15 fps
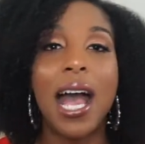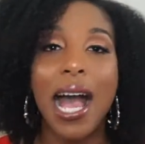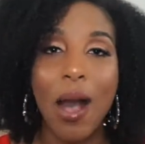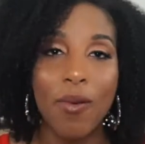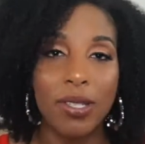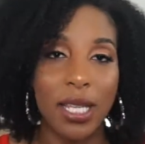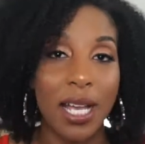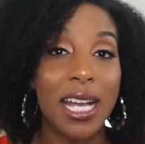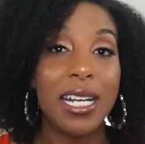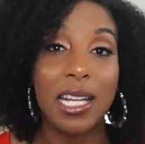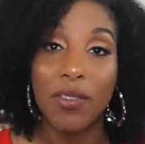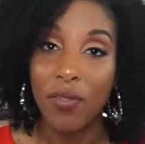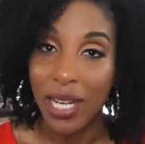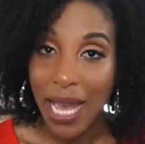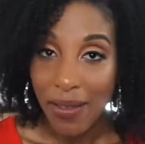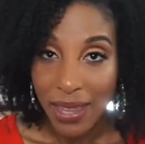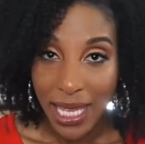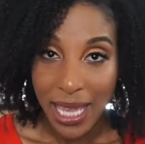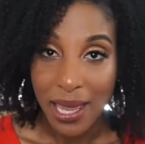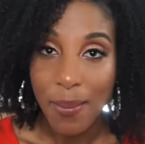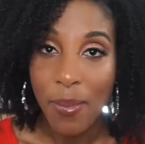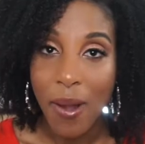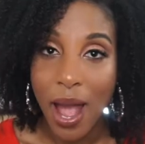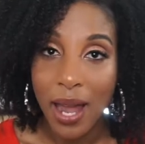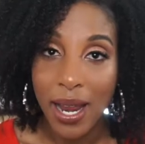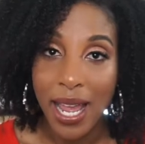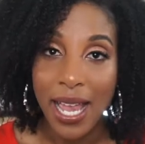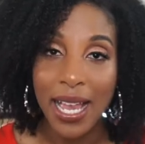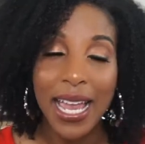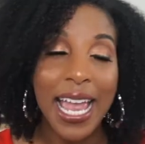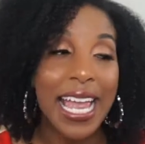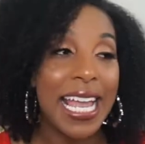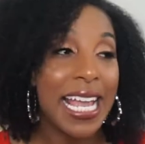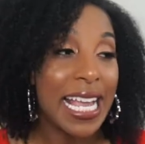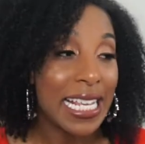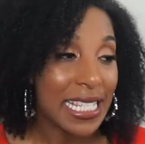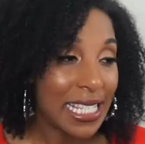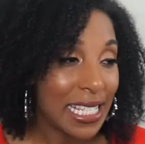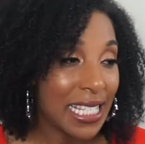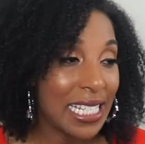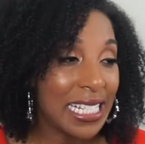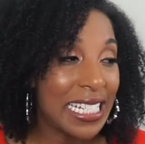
i was like i definitely have to get that product it's